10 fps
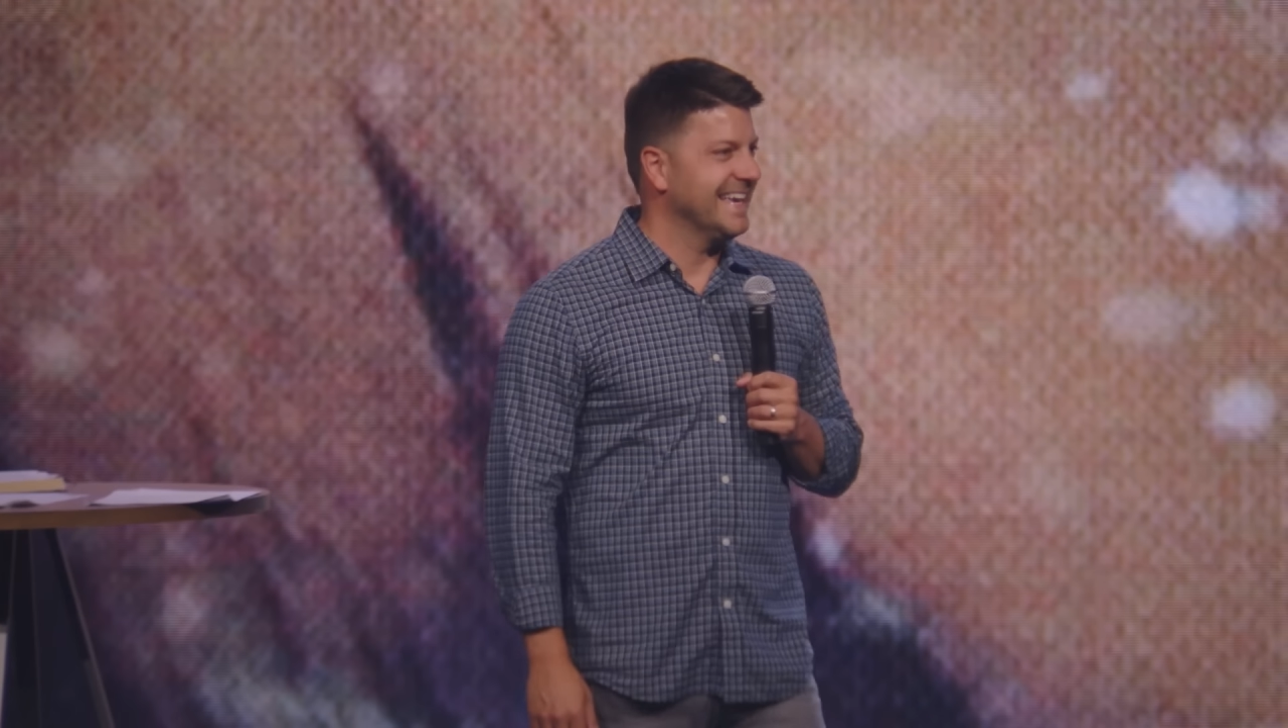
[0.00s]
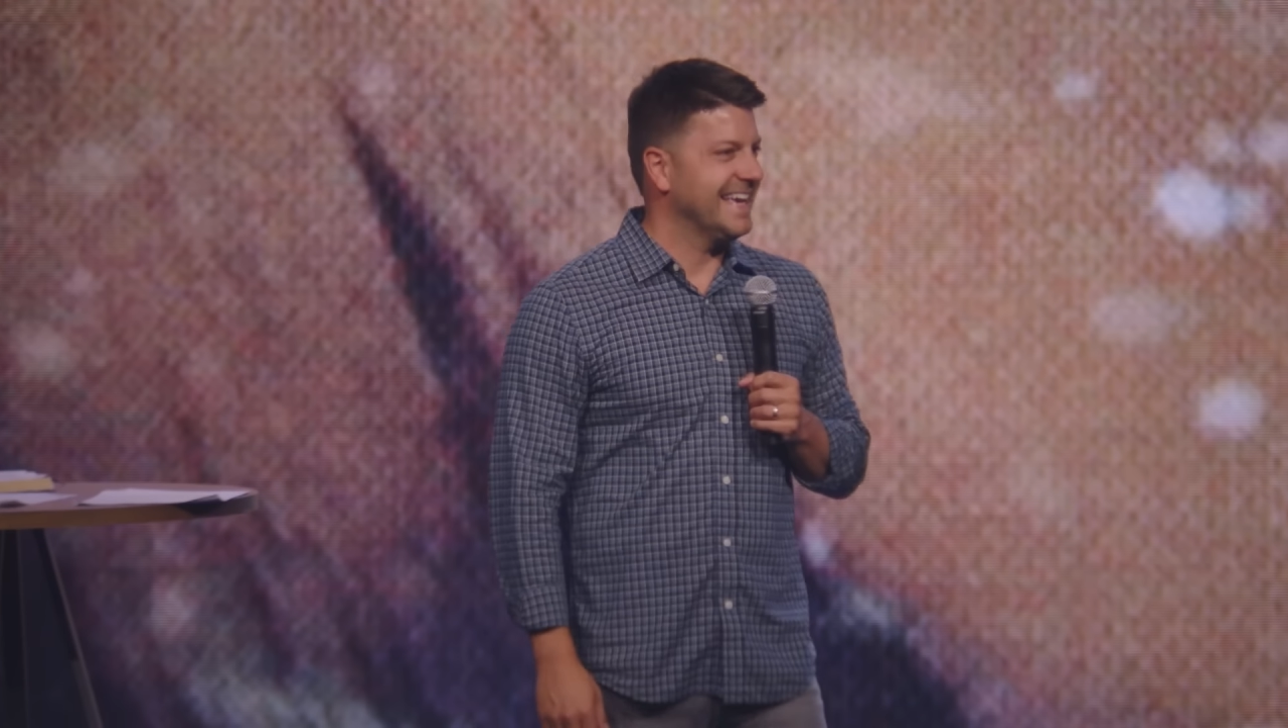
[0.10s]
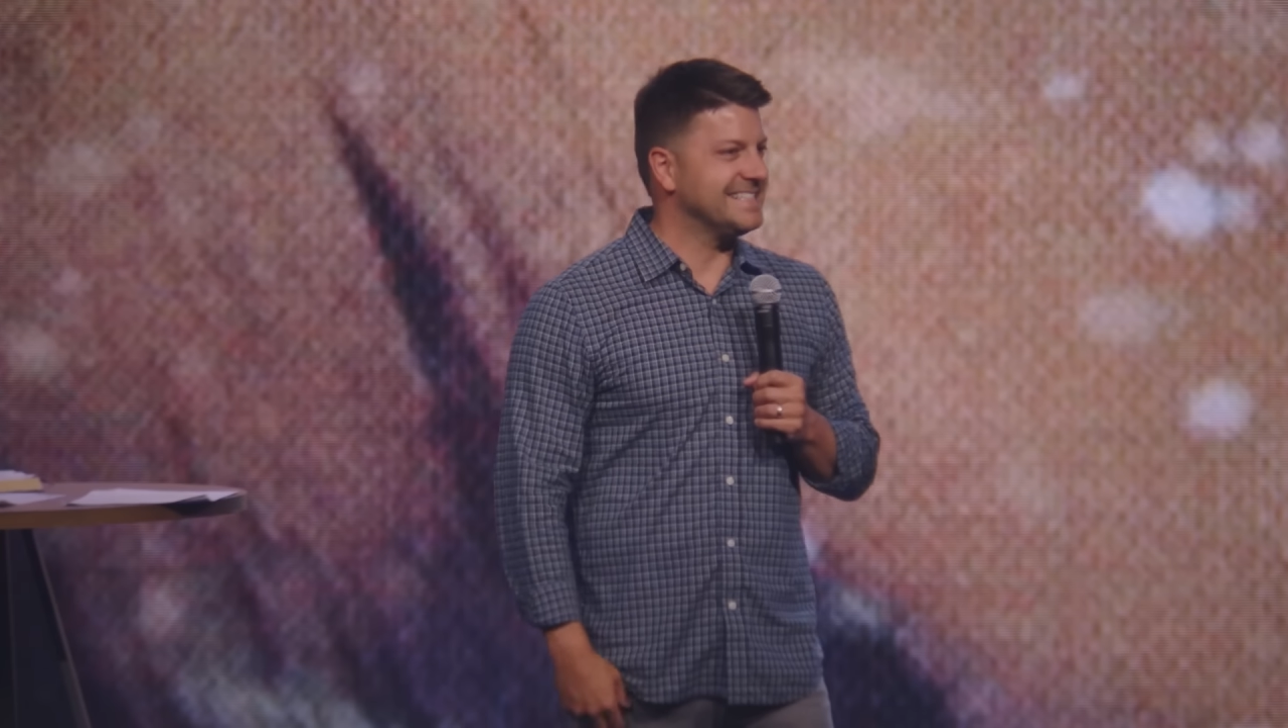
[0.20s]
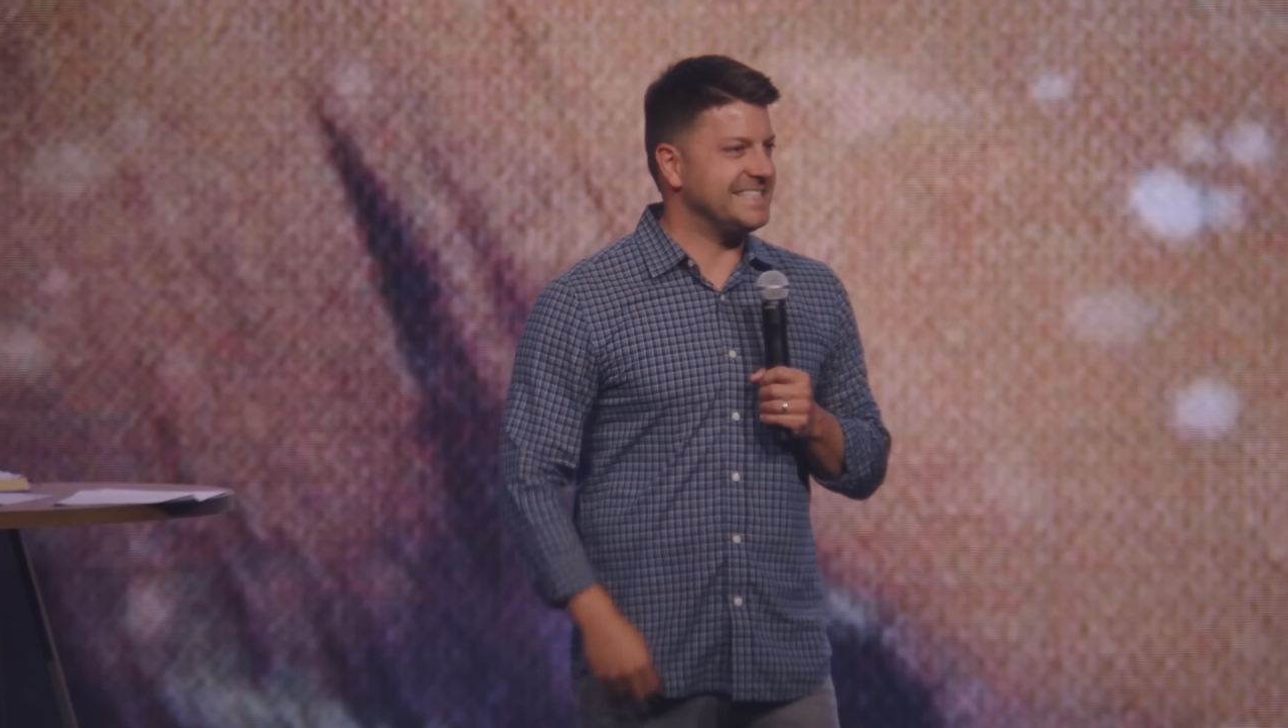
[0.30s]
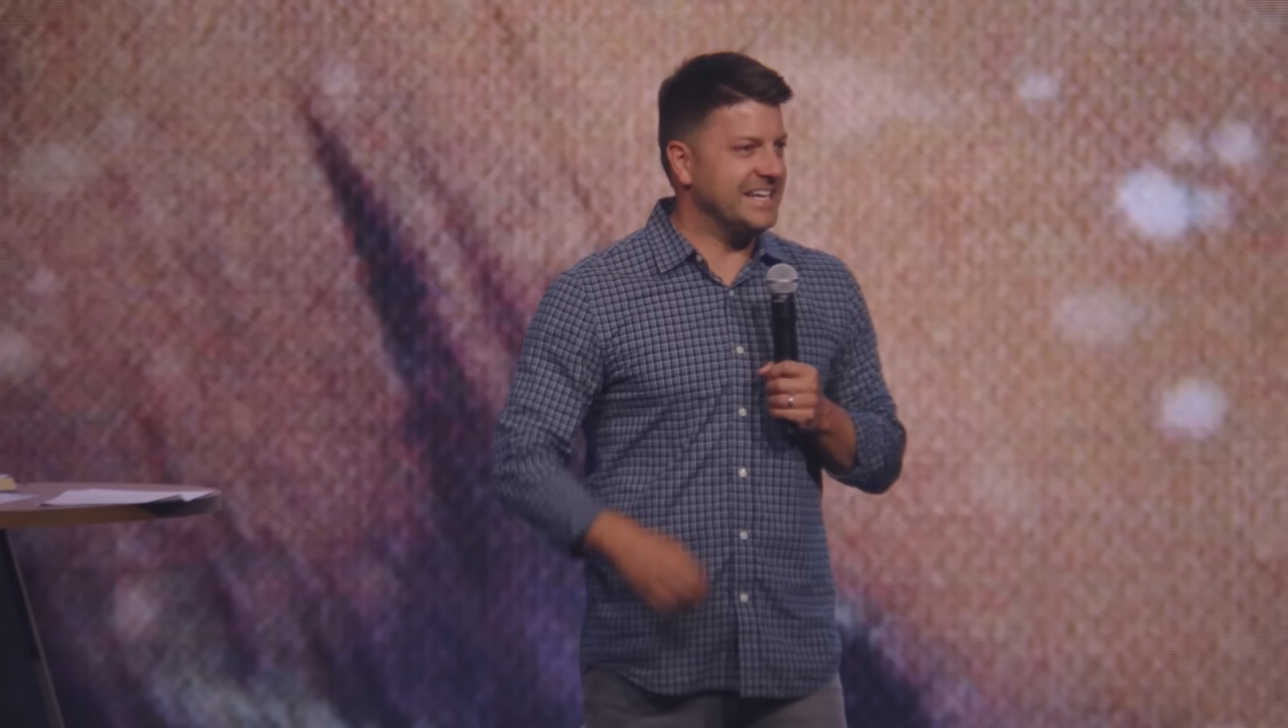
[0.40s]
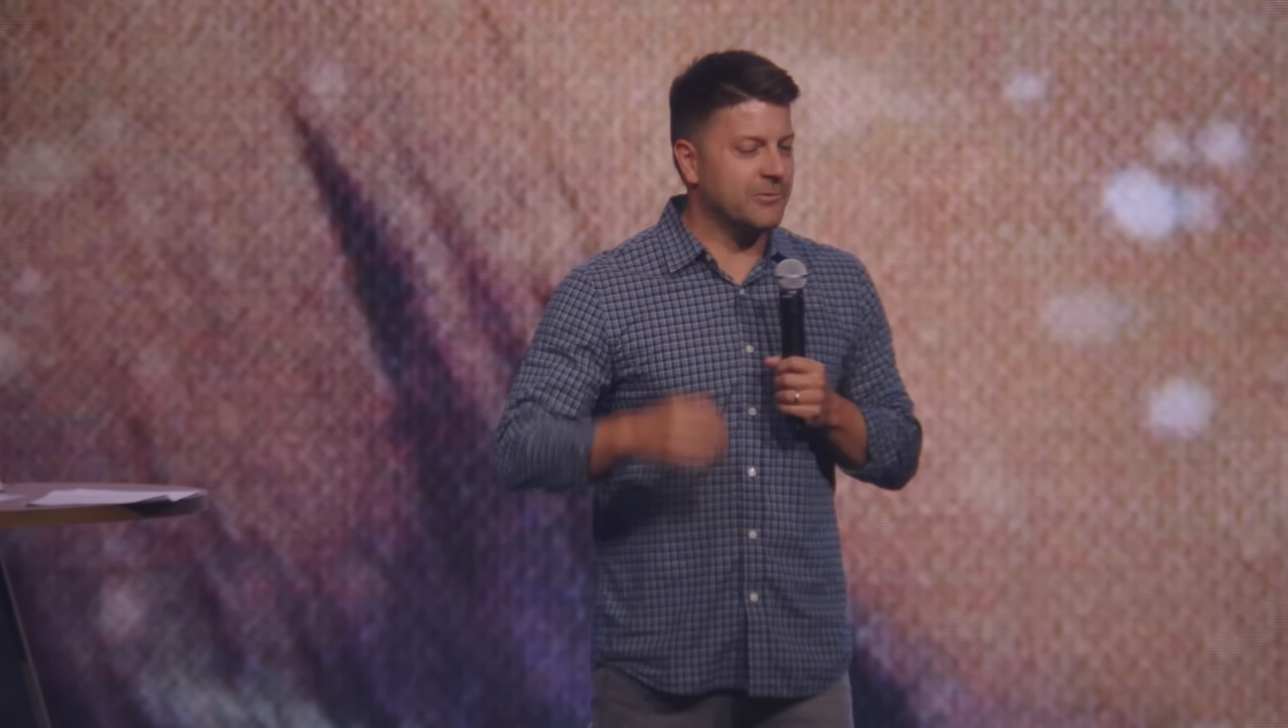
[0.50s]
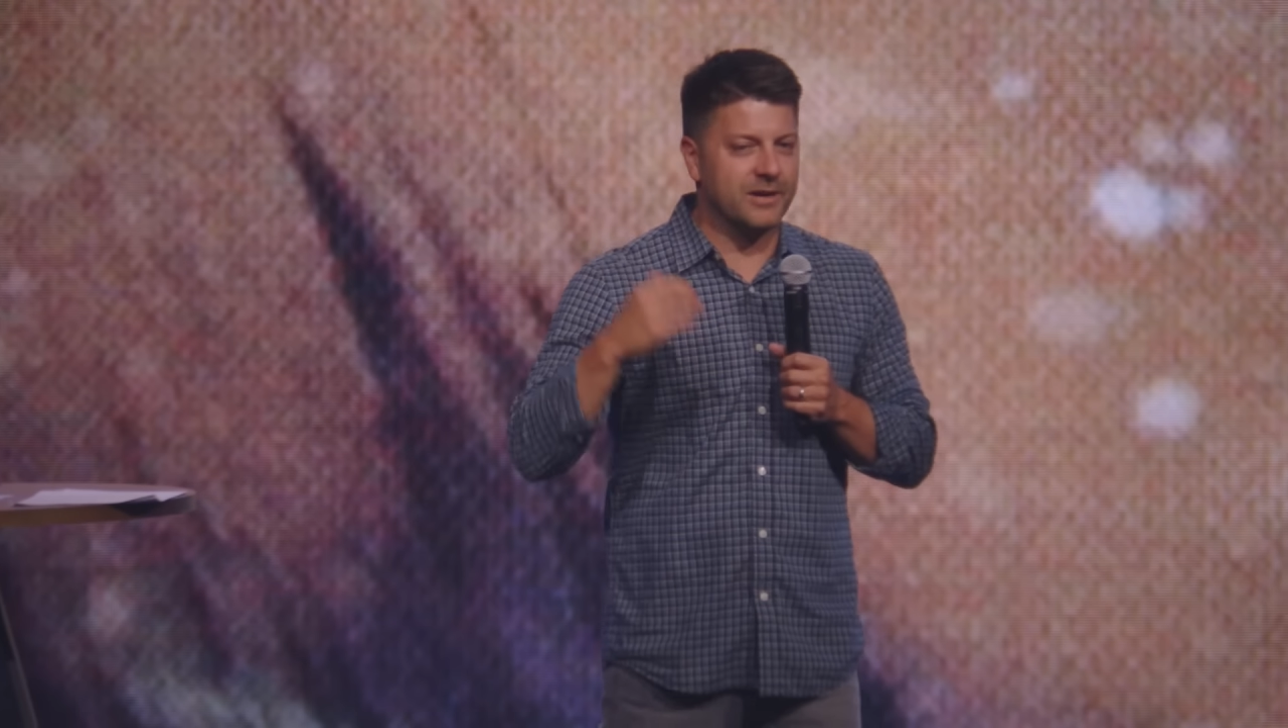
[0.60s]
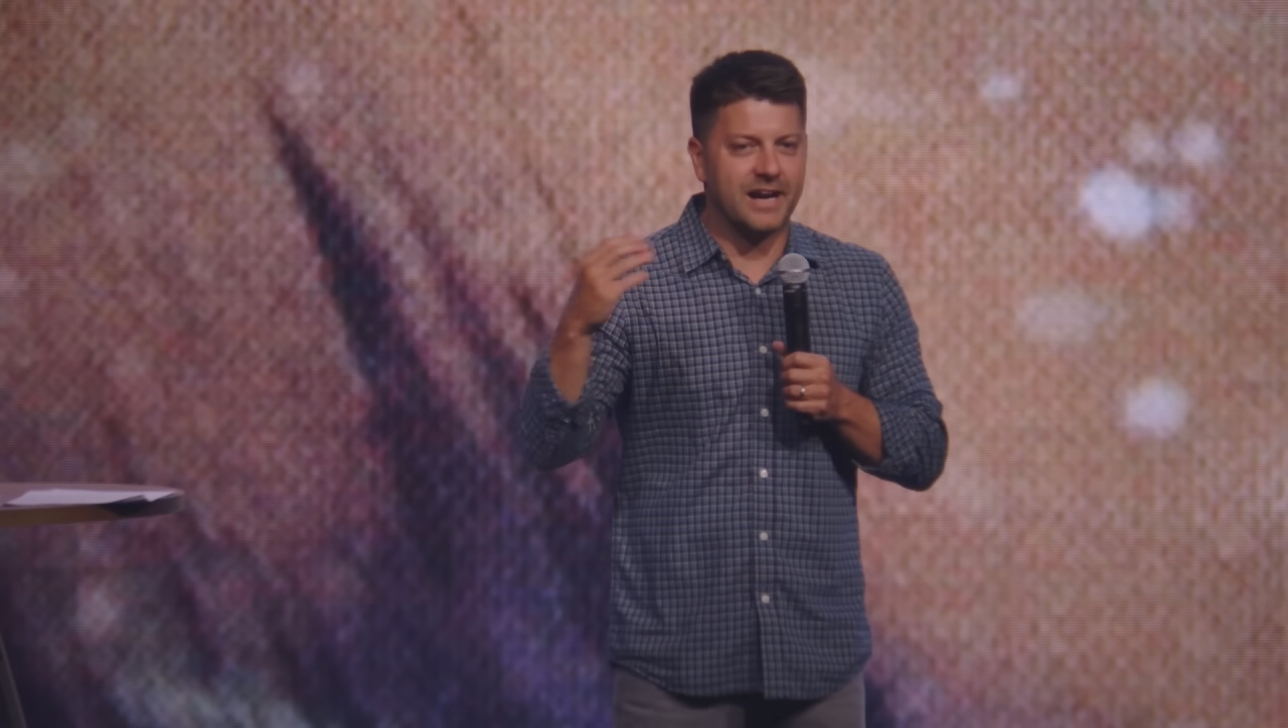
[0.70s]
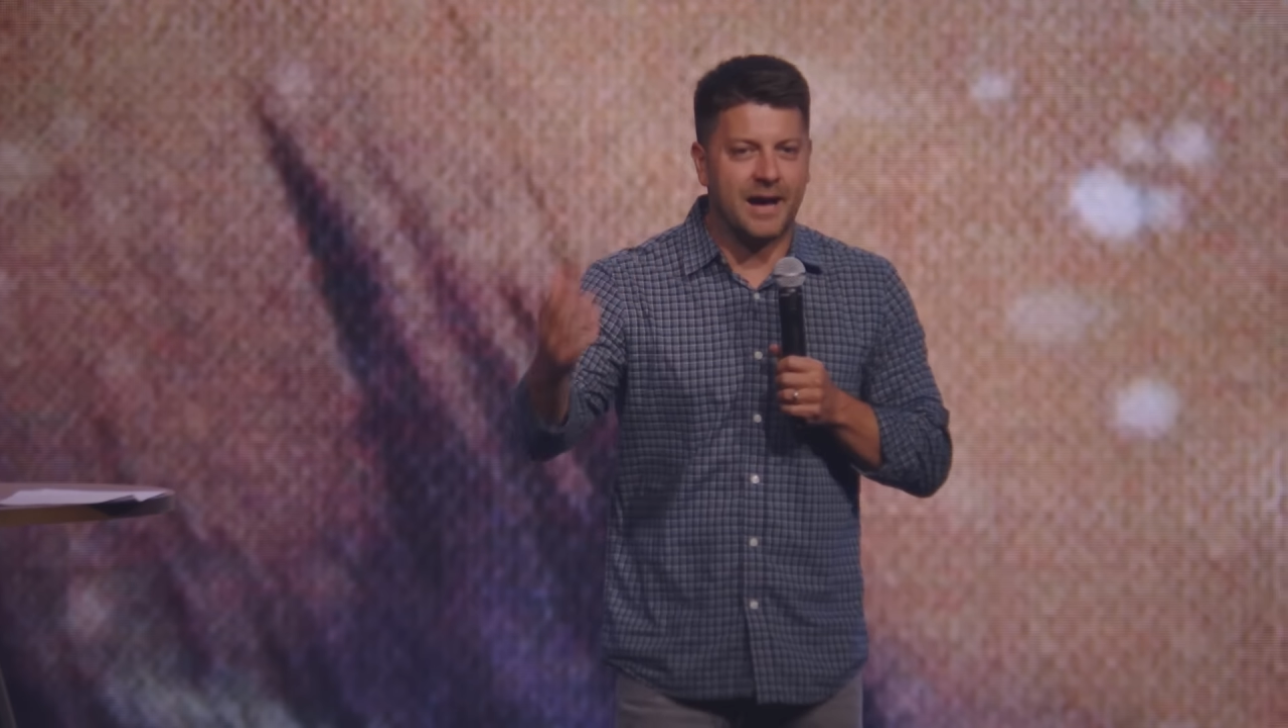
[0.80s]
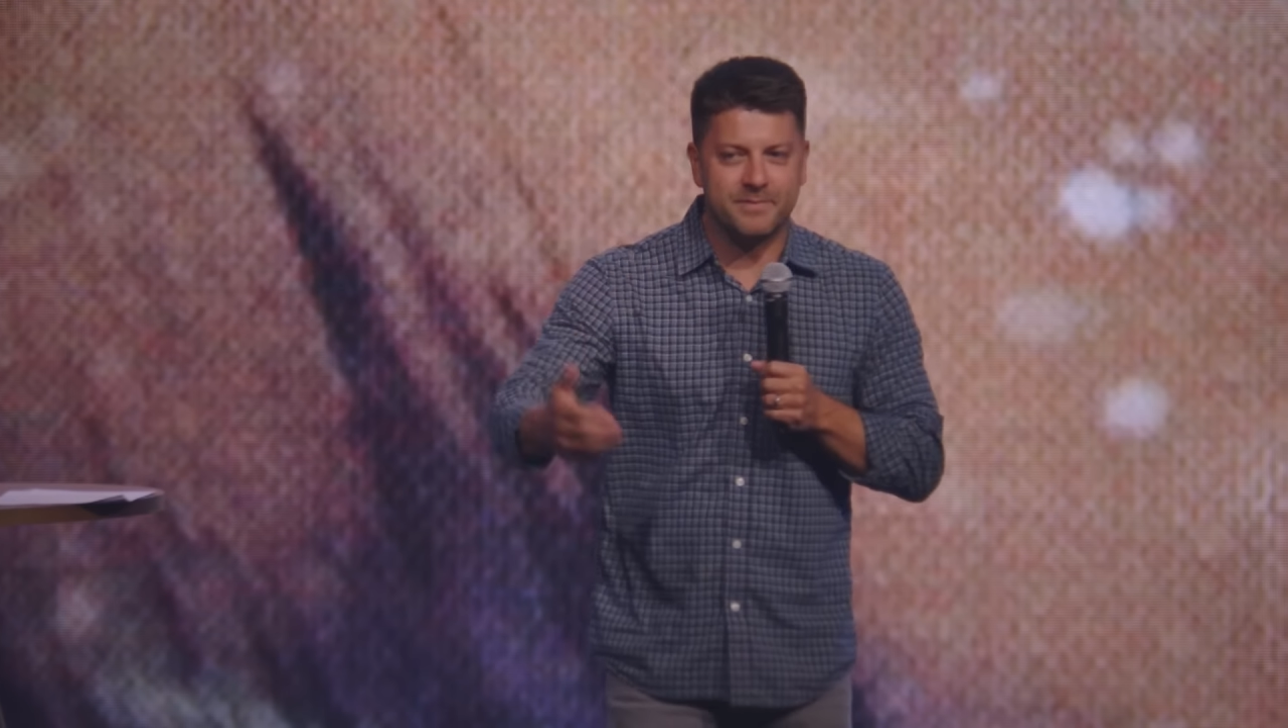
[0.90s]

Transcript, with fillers: It's here where God